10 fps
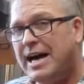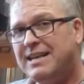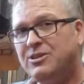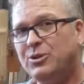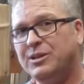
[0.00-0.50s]

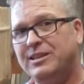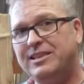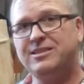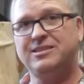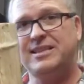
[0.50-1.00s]
I took
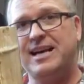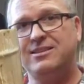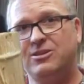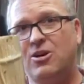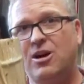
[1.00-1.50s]
this
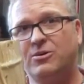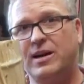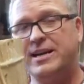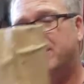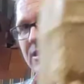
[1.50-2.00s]
size log
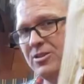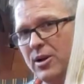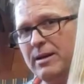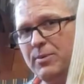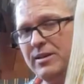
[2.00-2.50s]
right here, a
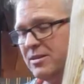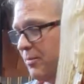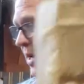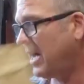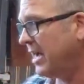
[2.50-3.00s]
dry piece
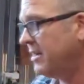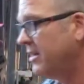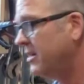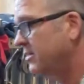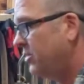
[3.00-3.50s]
of pine,
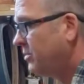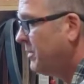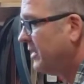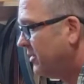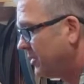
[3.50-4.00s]
took
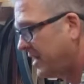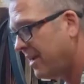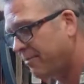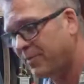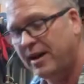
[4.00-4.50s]
my little
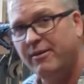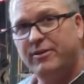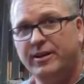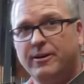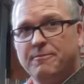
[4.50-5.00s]
camp knife
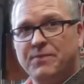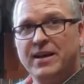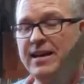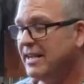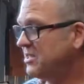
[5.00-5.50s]
here,
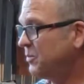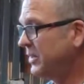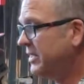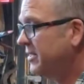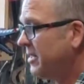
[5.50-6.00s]
and I
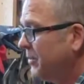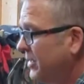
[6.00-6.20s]
split it up